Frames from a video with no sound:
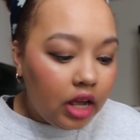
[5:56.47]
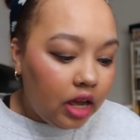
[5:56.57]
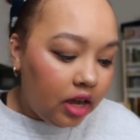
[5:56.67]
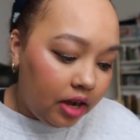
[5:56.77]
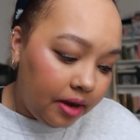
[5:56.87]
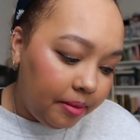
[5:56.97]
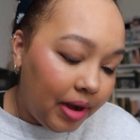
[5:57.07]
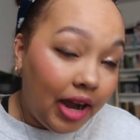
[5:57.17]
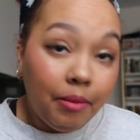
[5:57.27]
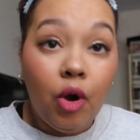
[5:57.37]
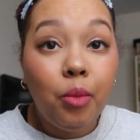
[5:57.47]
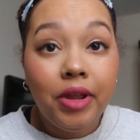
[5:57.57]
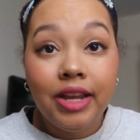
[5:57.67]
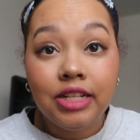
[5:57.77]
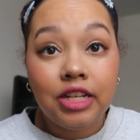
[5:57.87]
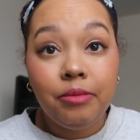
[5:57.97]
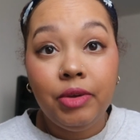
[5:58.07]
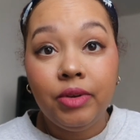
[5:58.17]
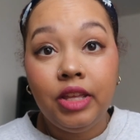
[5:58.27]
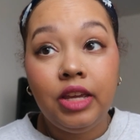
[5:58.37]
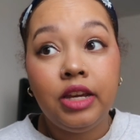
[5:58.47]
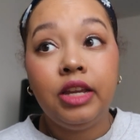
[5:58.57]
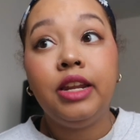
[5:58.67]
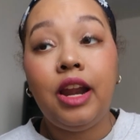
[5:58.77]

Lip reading: I'm hoping it's going to be really good,